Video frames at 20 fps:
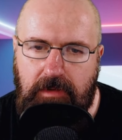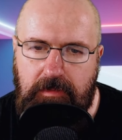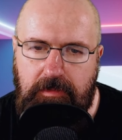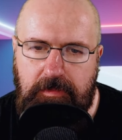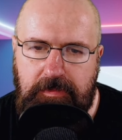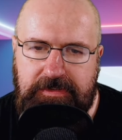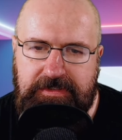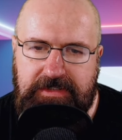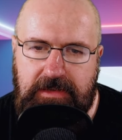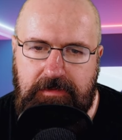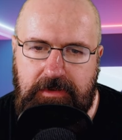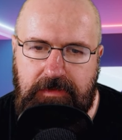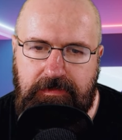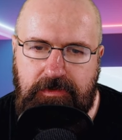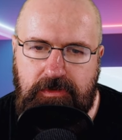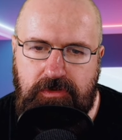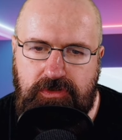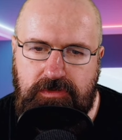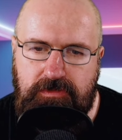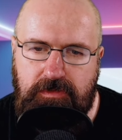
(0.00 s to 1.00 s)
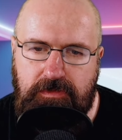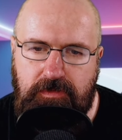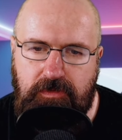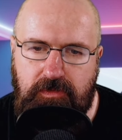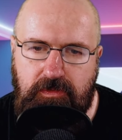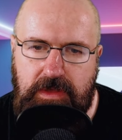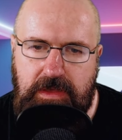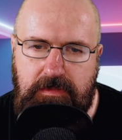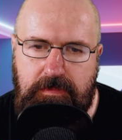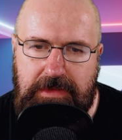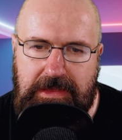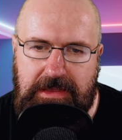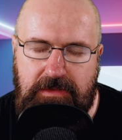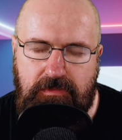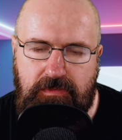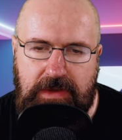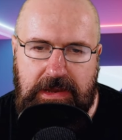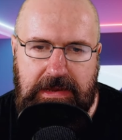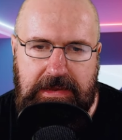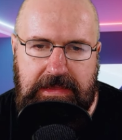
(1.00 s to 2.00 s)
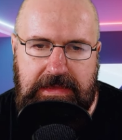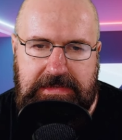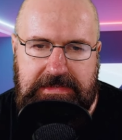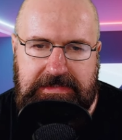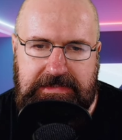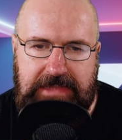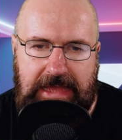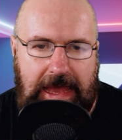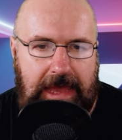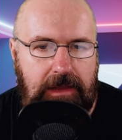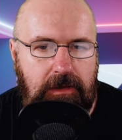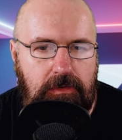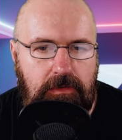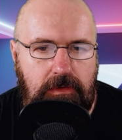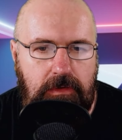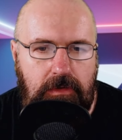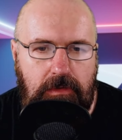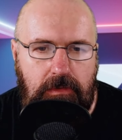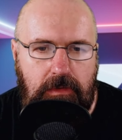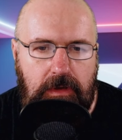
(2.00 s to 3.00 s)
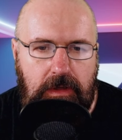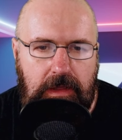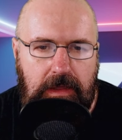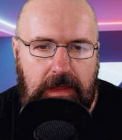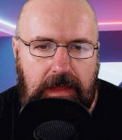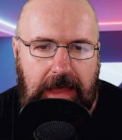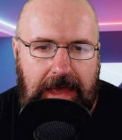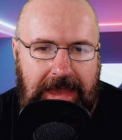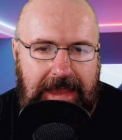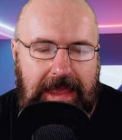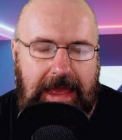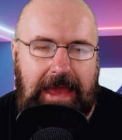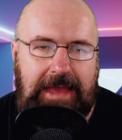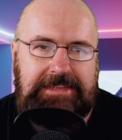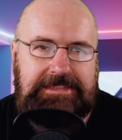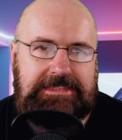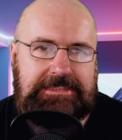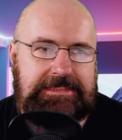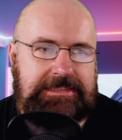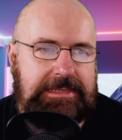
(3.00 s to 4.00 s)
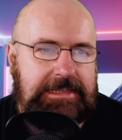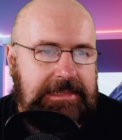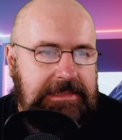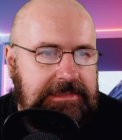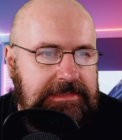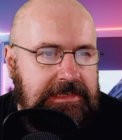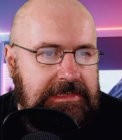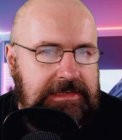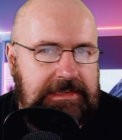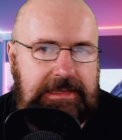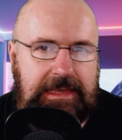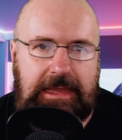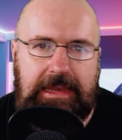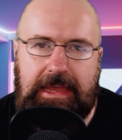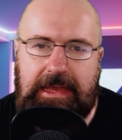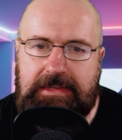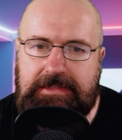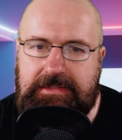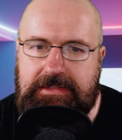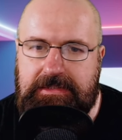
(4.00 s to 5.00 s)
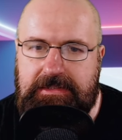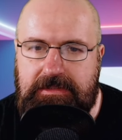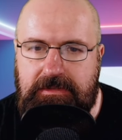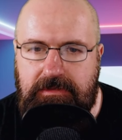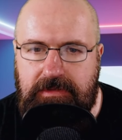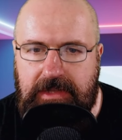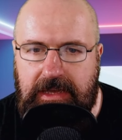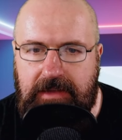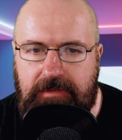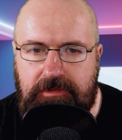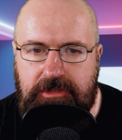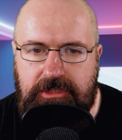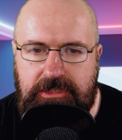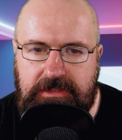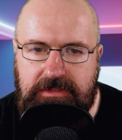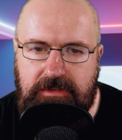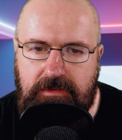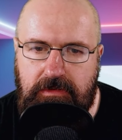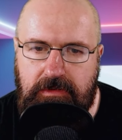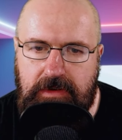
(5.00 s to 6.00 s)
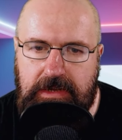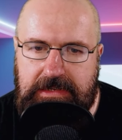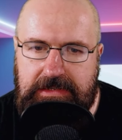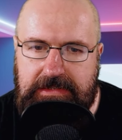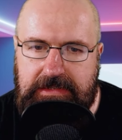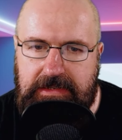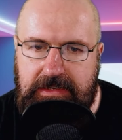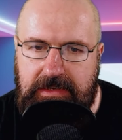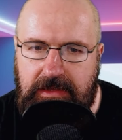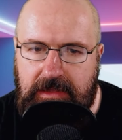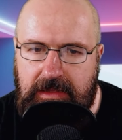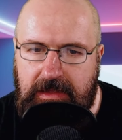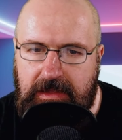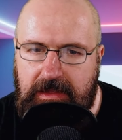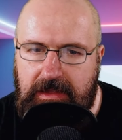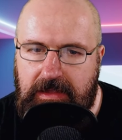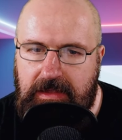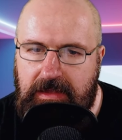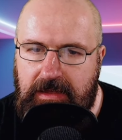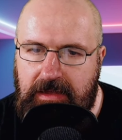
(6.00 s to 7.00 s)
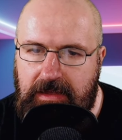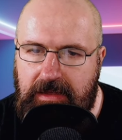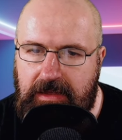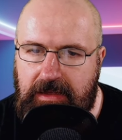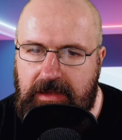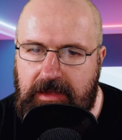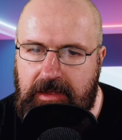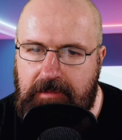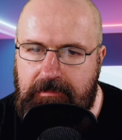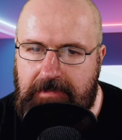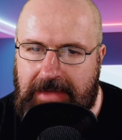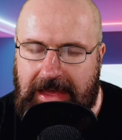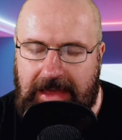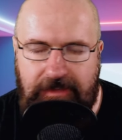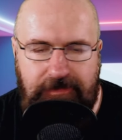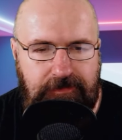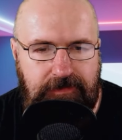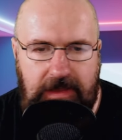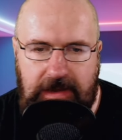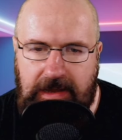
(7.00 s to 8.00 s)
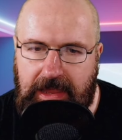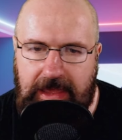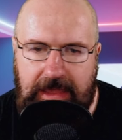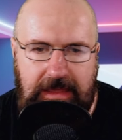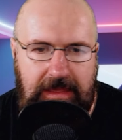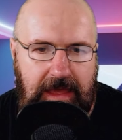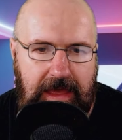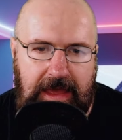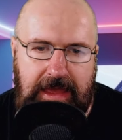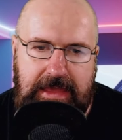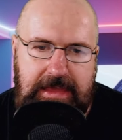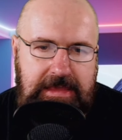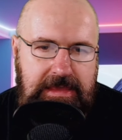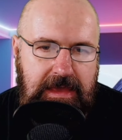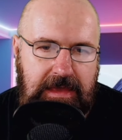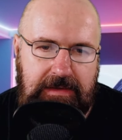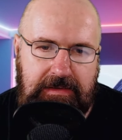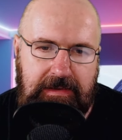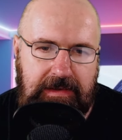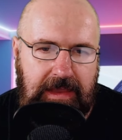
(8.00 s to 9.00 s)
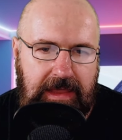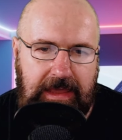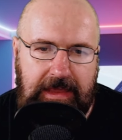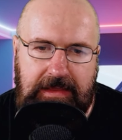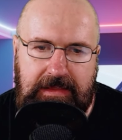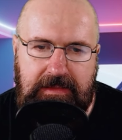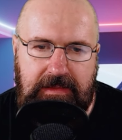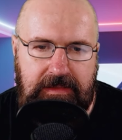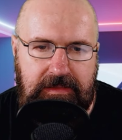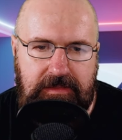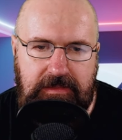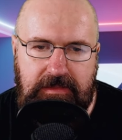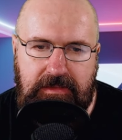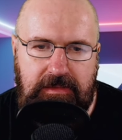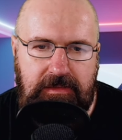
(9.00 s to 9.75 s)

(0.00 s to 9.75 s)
when will the Stable Diffusion three be released? I don't know. I, I still didn't get access to that, which is crazy. Um, I feel like I get like,